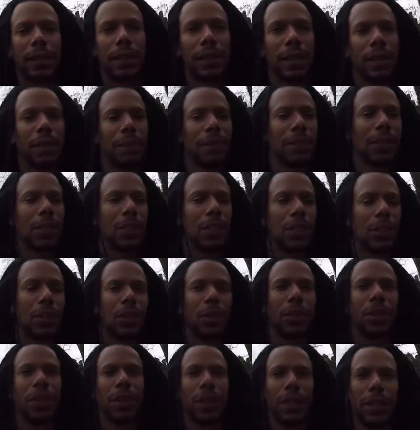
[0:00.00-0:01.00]
Number two.
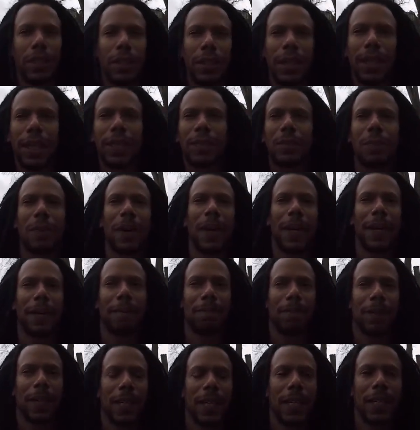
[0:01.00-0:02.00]
That's better.
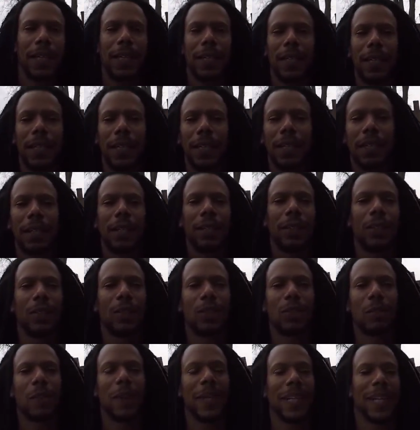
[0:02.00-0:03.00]
I'm
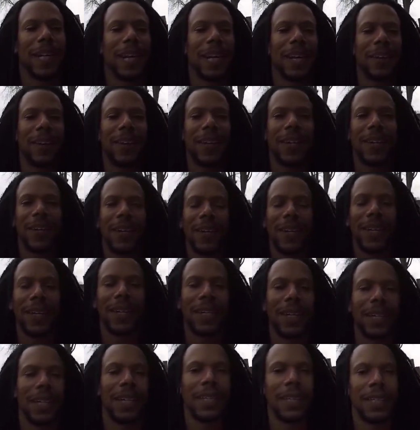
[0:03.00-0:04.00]
spinning out now.
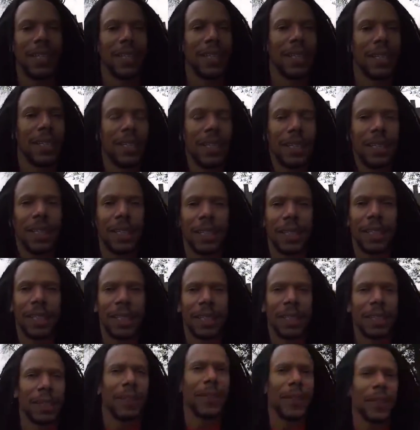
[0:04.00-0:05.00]

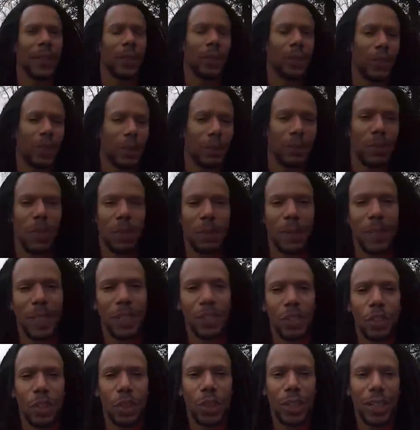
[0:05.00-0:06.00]
Theo seems to be
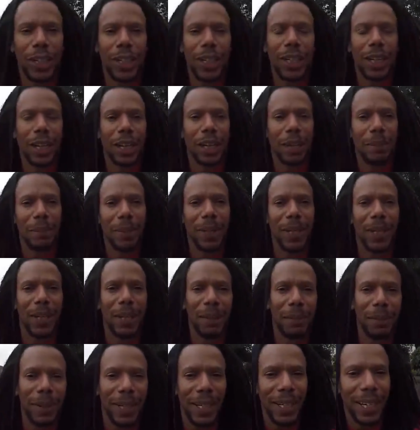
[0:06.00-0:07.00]
enjoying the climb
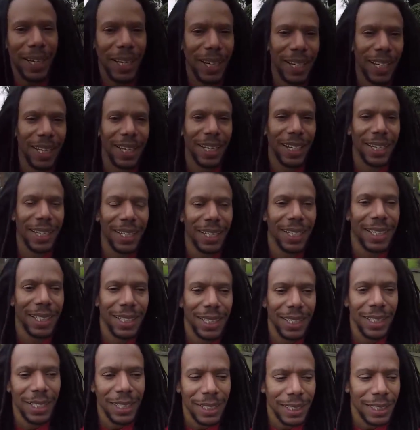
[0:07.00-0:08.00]
behind me.
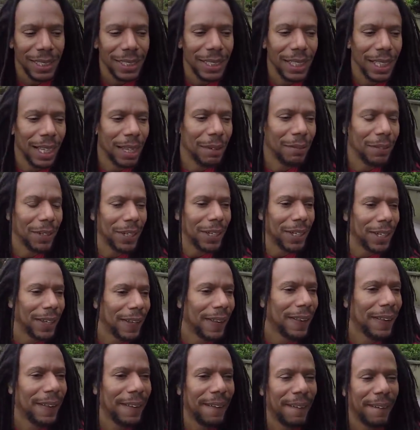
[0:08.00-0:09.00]
Loving it.
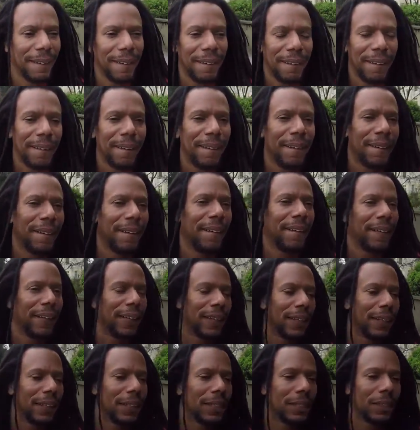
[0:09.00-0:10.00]

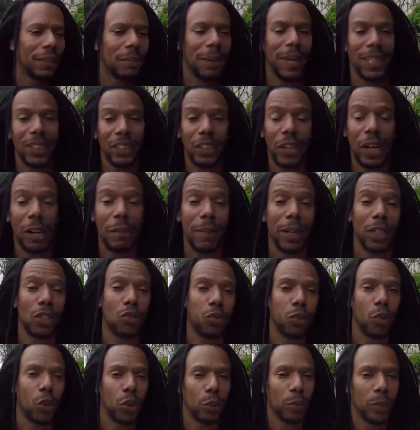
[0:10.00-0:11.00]
Amazing how much
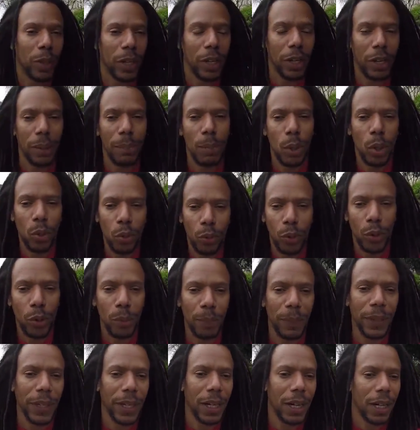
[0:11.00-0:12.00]
room, uh, more
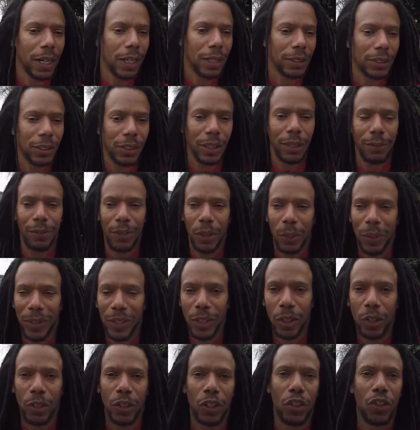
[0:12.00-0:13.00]
room the cars give you when
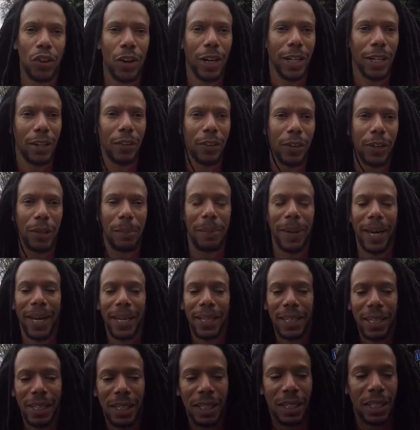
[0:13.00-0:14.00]
you've got the trailer on the back.
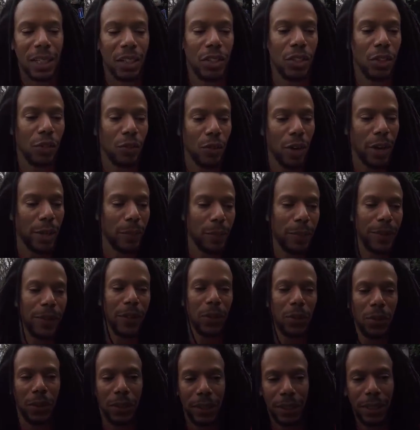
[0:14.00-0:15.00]
You should ride with it
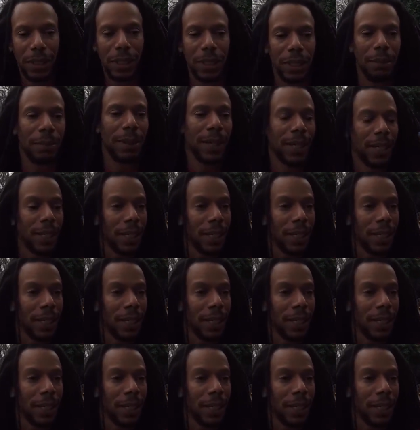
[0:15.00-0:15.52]
all the time.